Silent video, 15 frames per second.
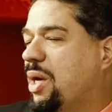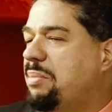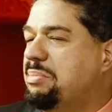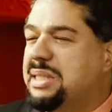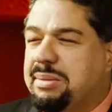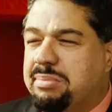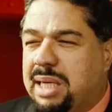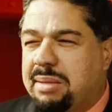So I'm
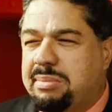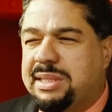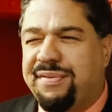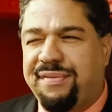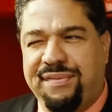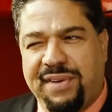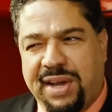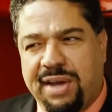sometimes
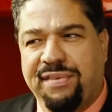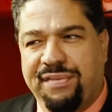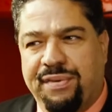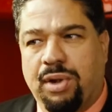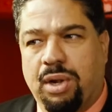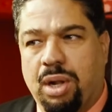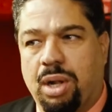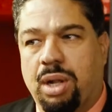
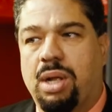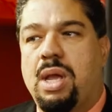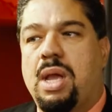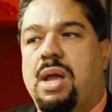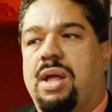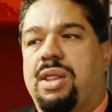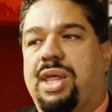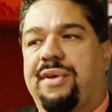fearful
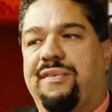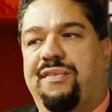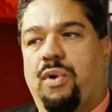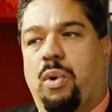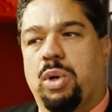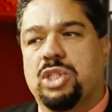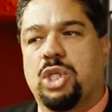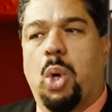that
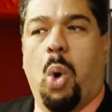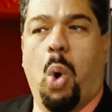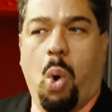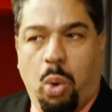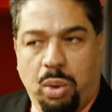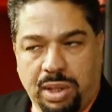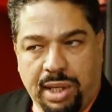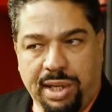folks
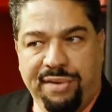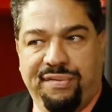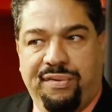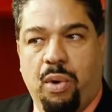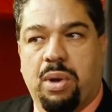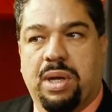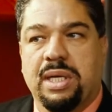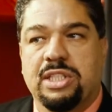only
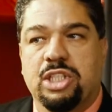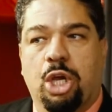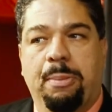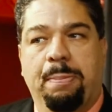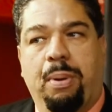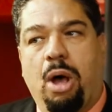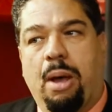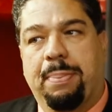focus on
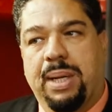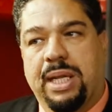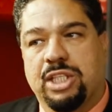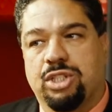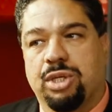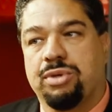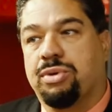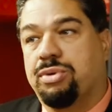
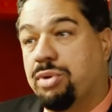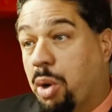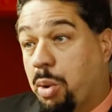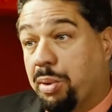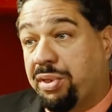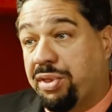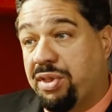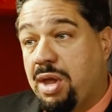population
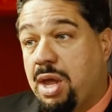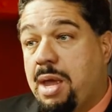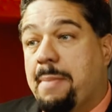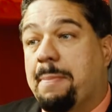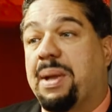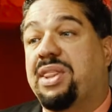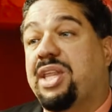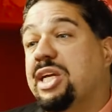growth,
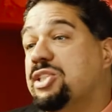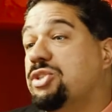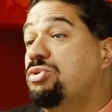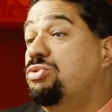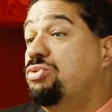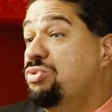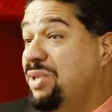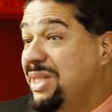but there's a
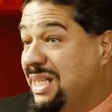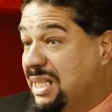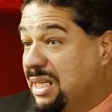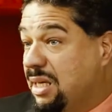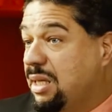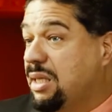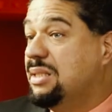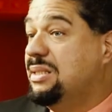
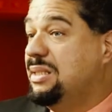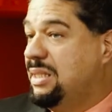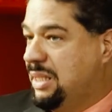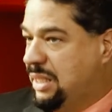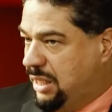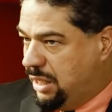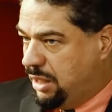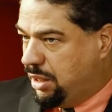real
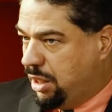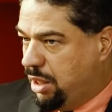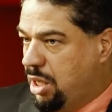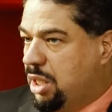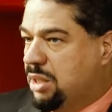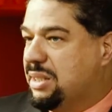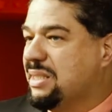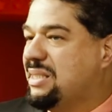need
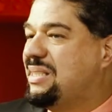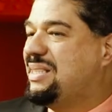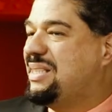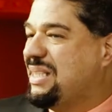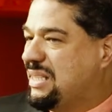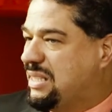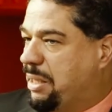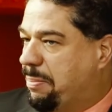to
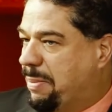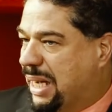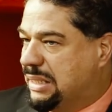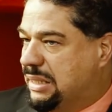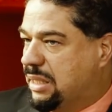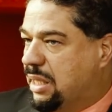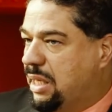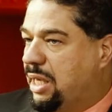
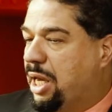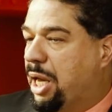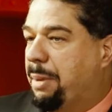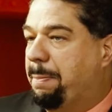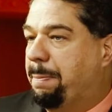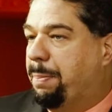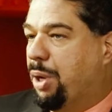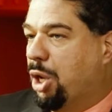systematically
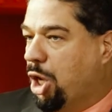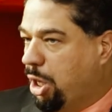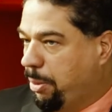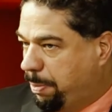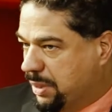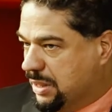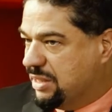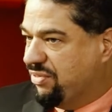and
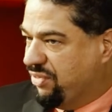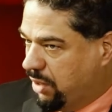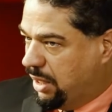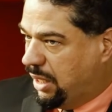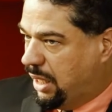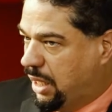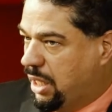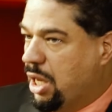
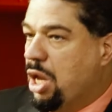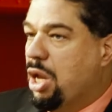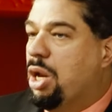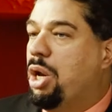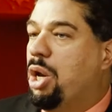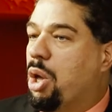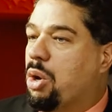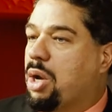purposefully
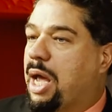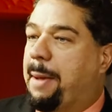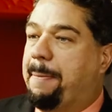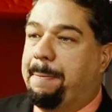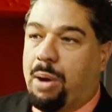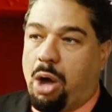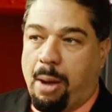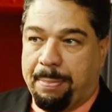look at
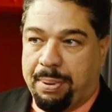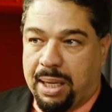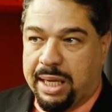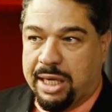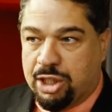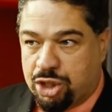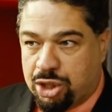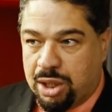
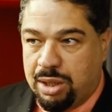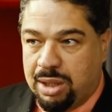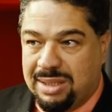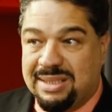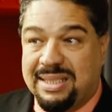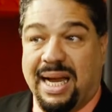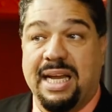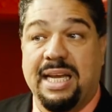
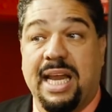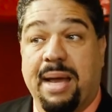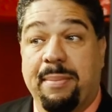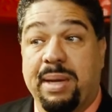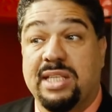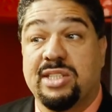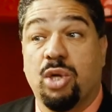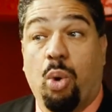population
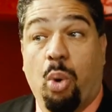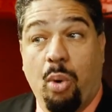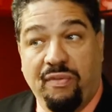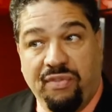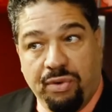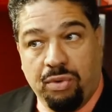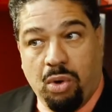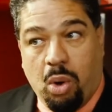dynamics
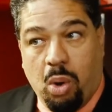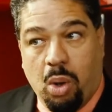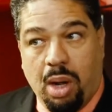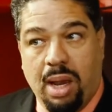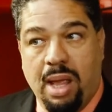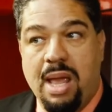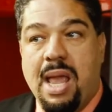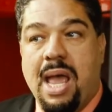
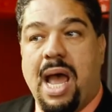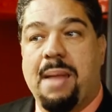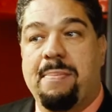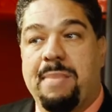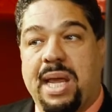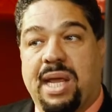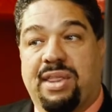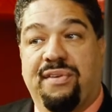overall and
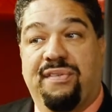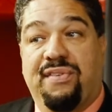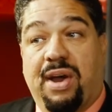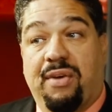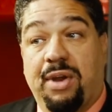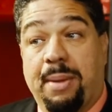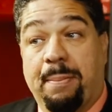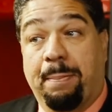make the
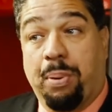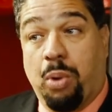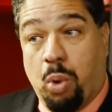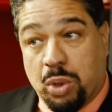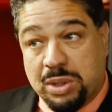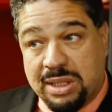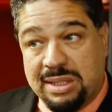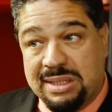very
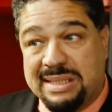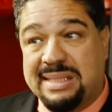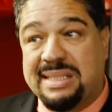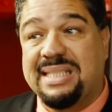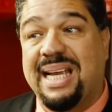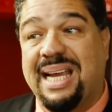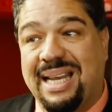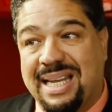important,
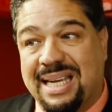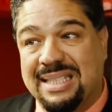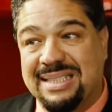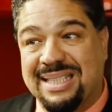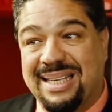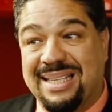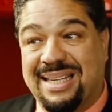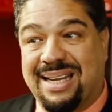salient,
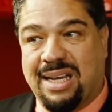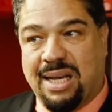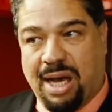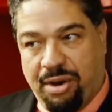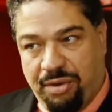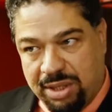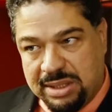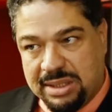and
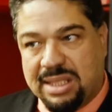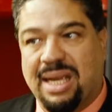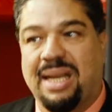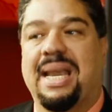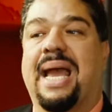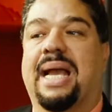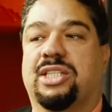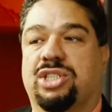current
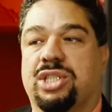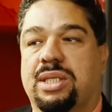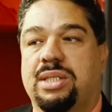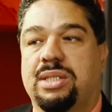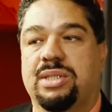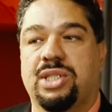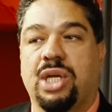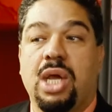
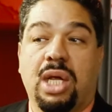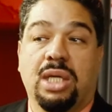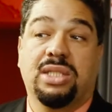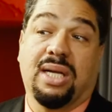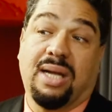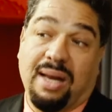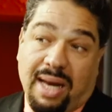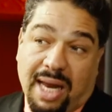connections
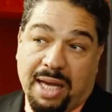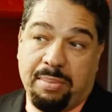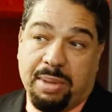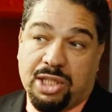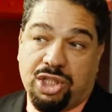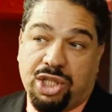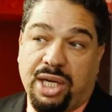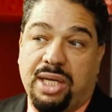to
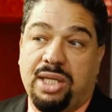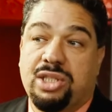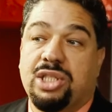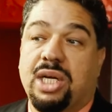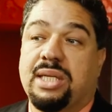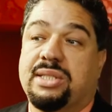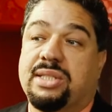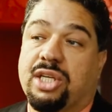climate change
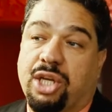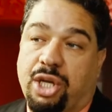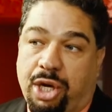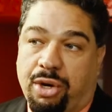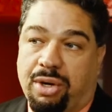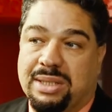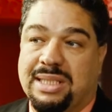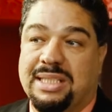and
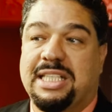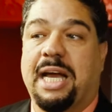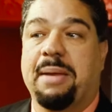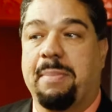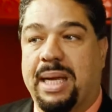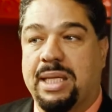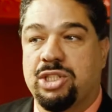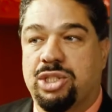security
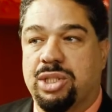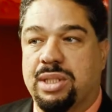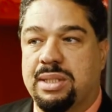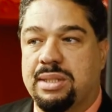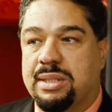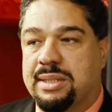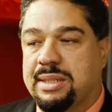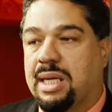
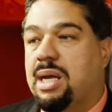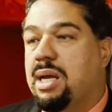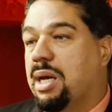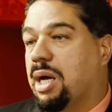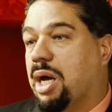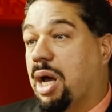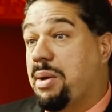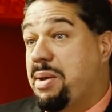dimensions
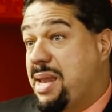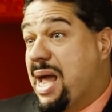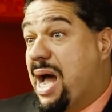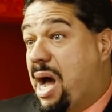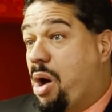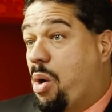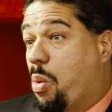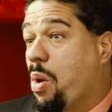uh,
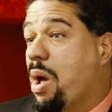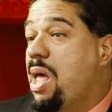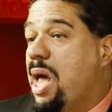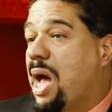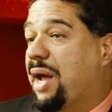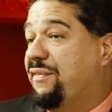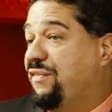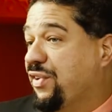now
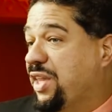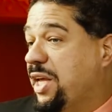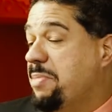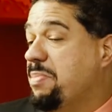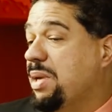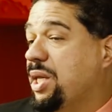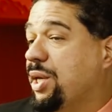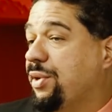and for the
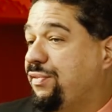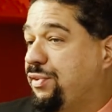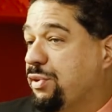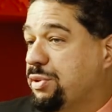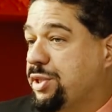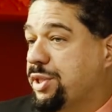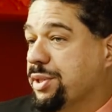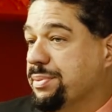immediate
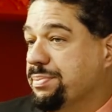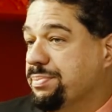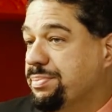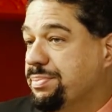future